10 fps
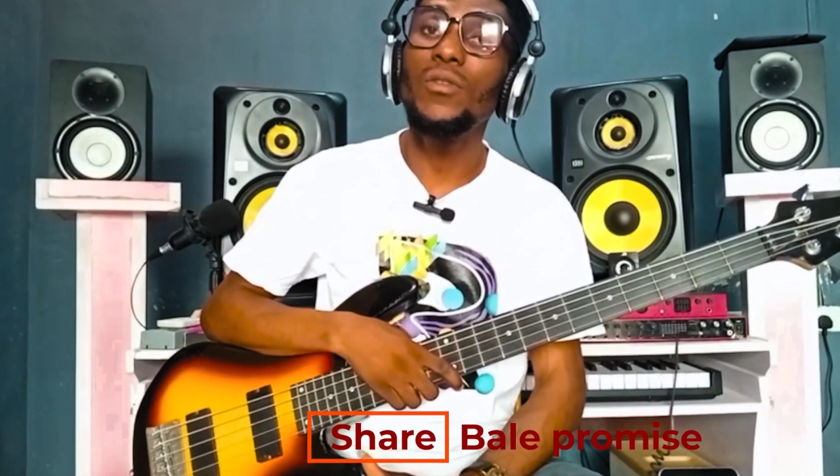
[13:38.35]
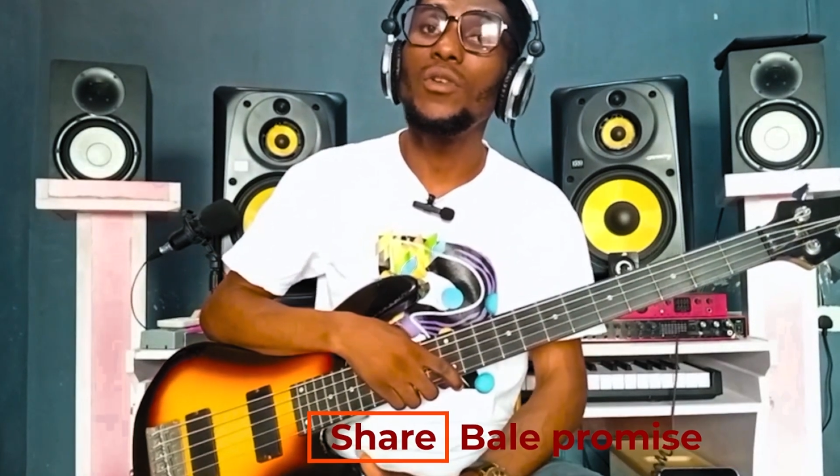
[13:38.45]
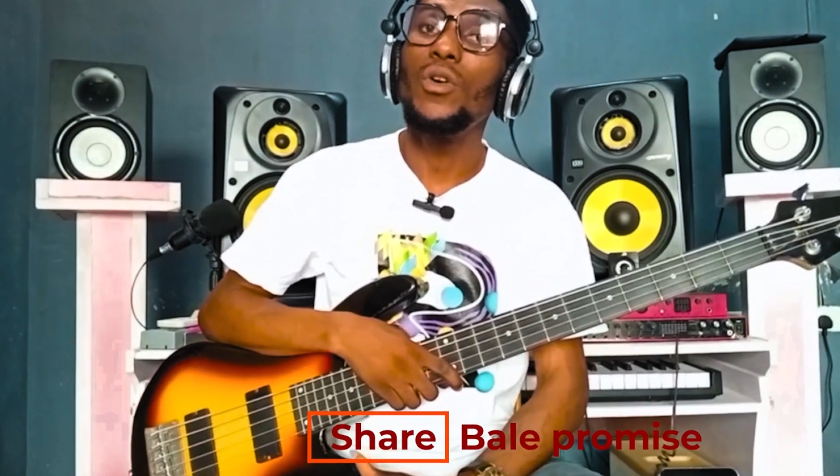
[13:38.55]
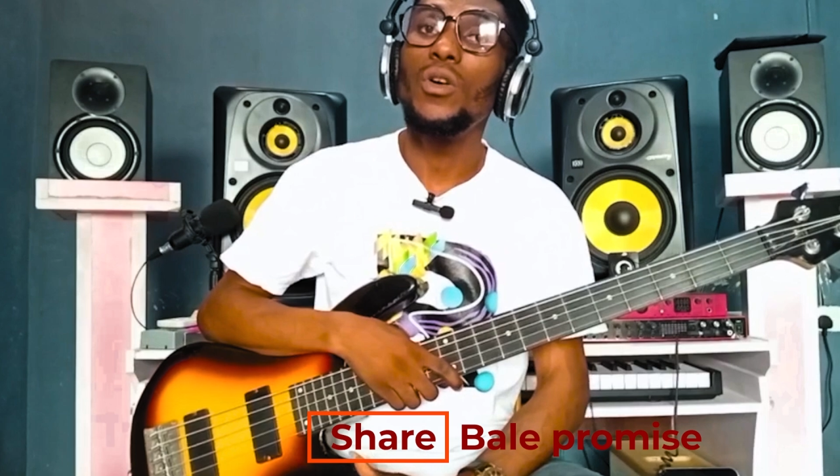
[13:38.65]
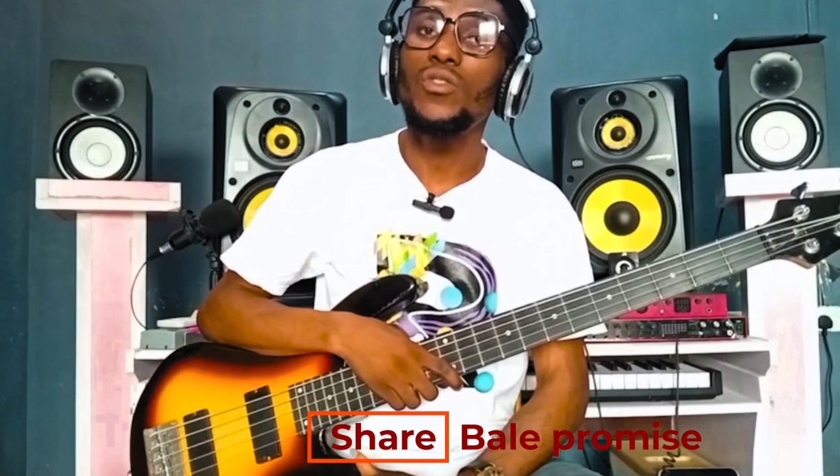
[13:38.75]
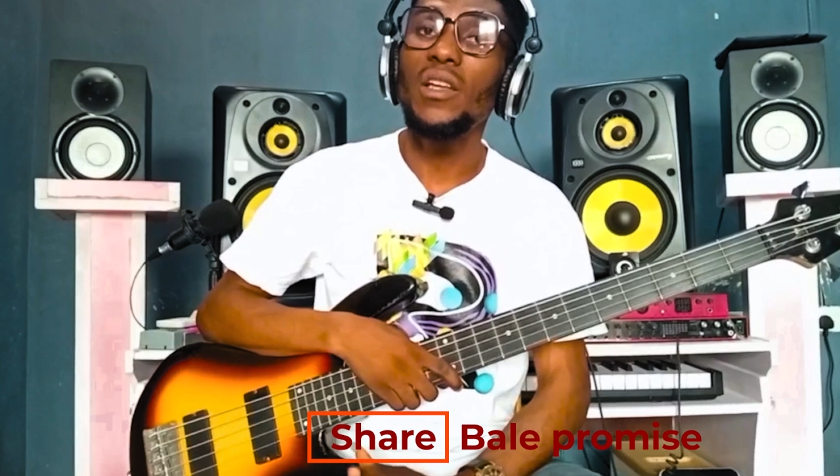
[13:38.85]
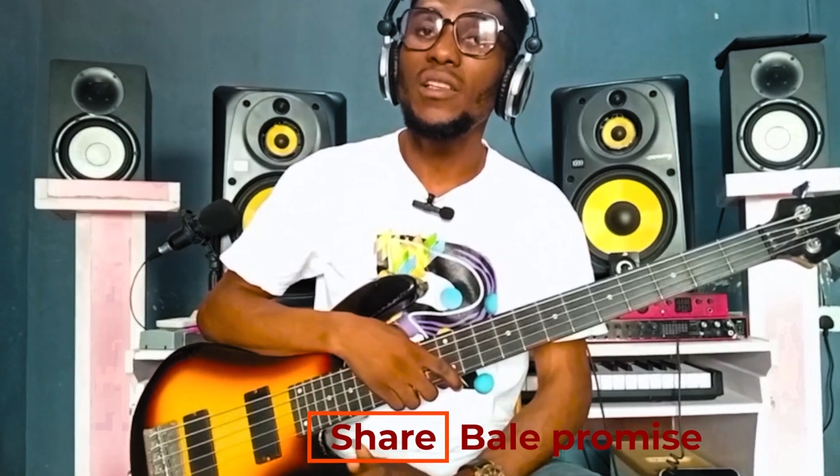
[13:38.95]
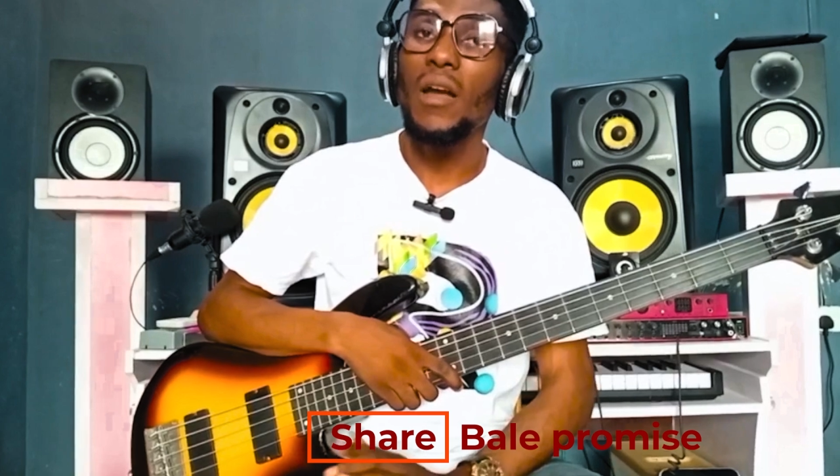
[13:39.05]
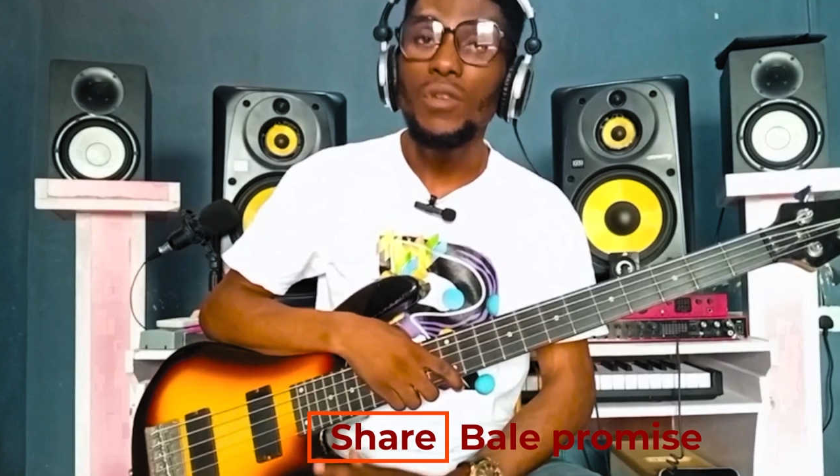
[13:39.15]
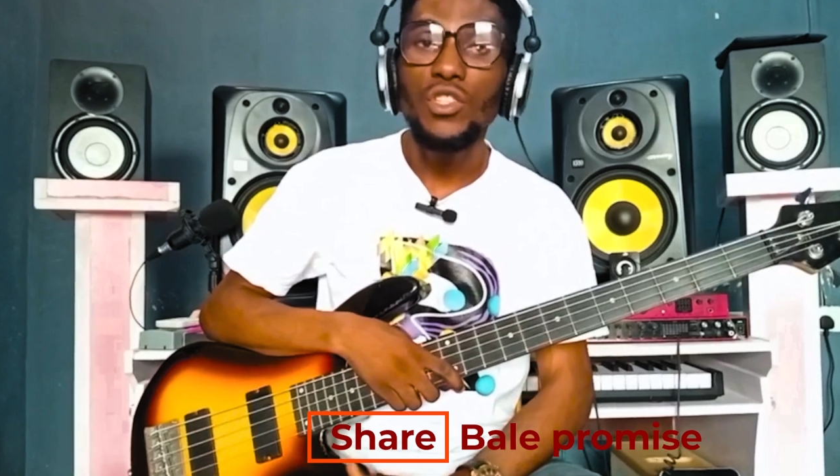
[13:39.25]
so that it can
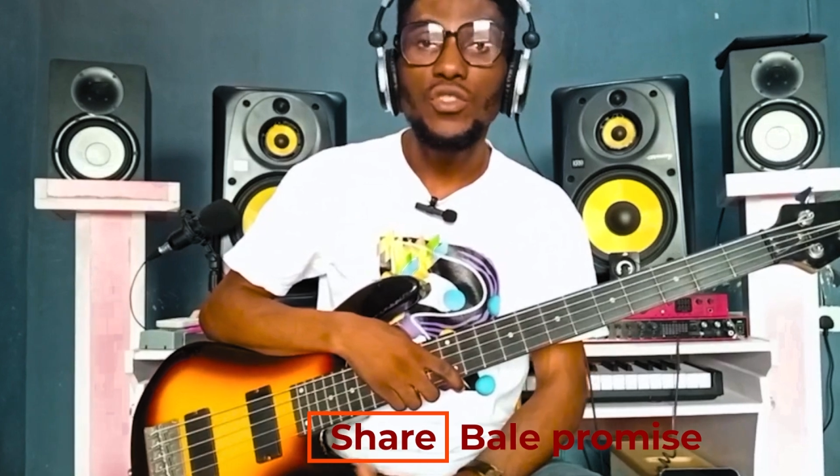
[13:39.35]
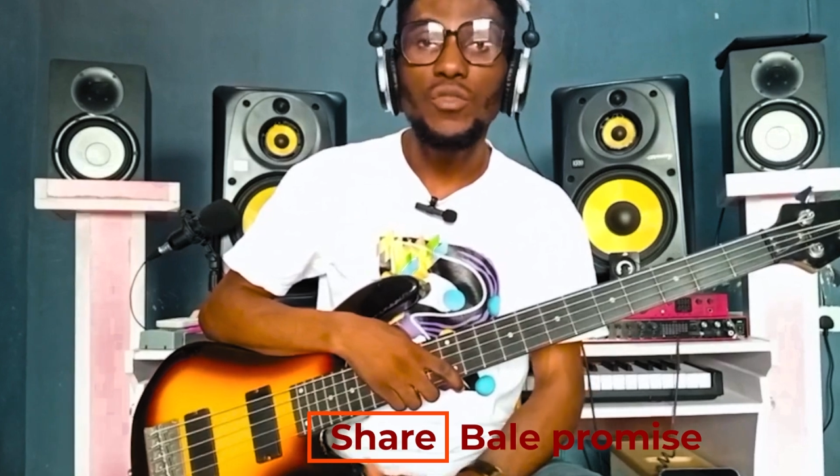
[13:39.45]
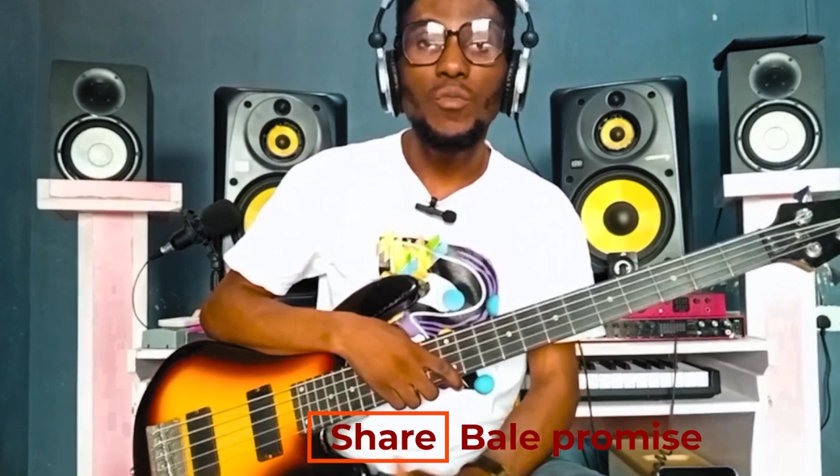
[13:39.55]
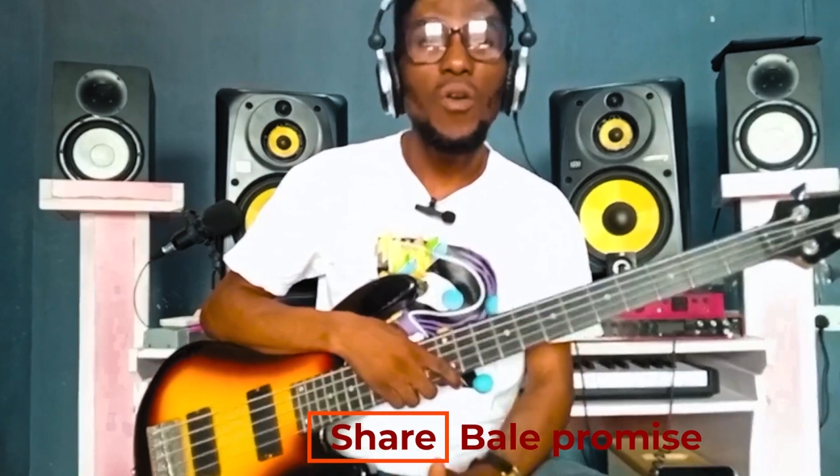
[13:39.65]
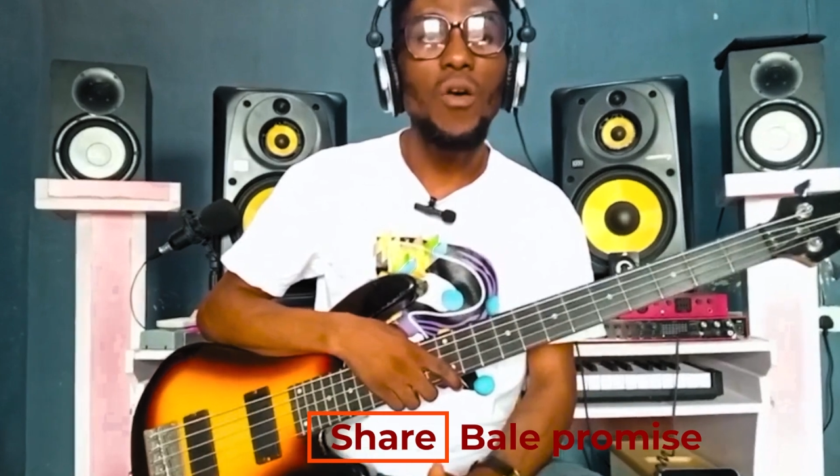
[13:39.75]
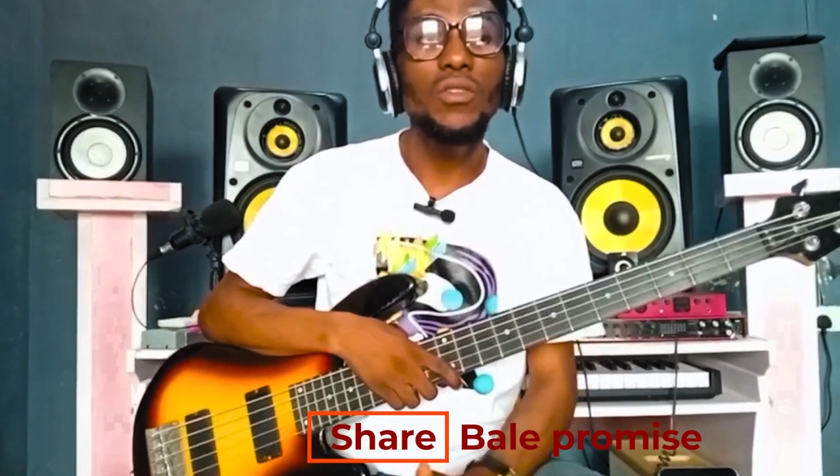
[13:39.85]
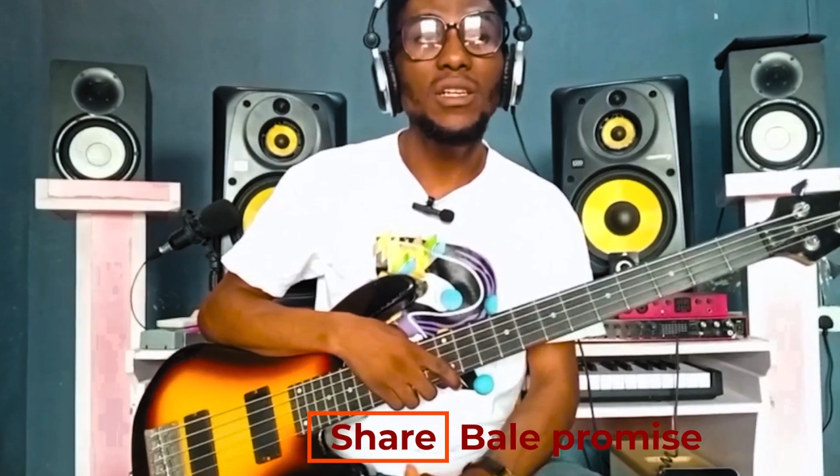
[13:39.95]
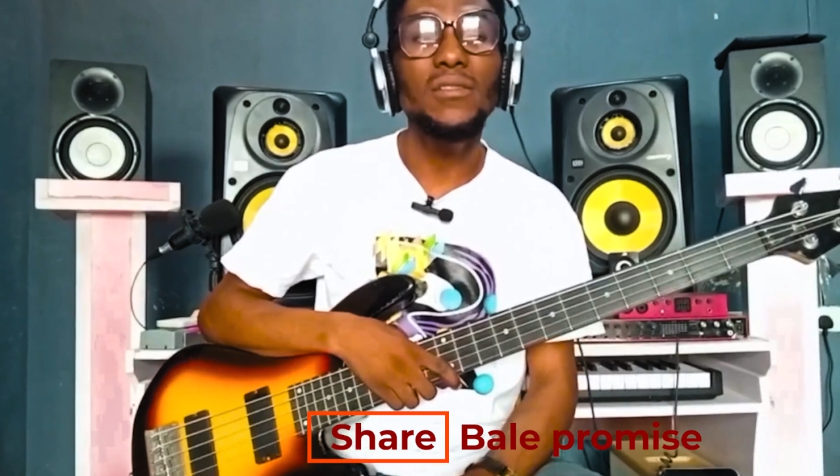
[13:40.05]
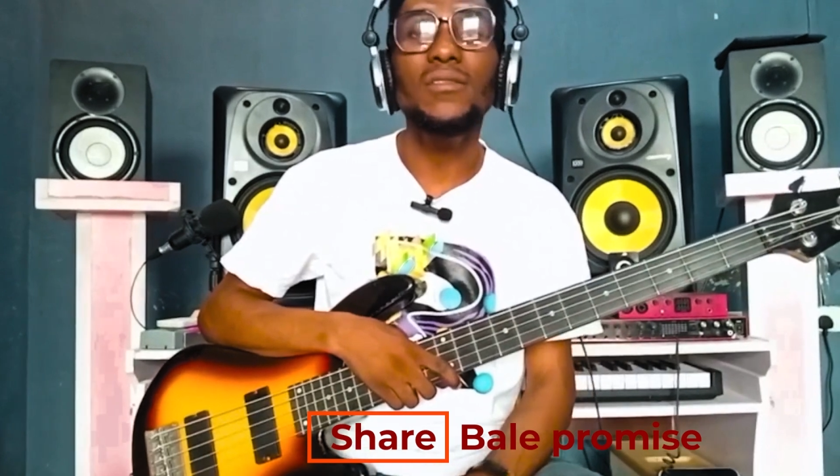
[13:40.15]
reach more audience.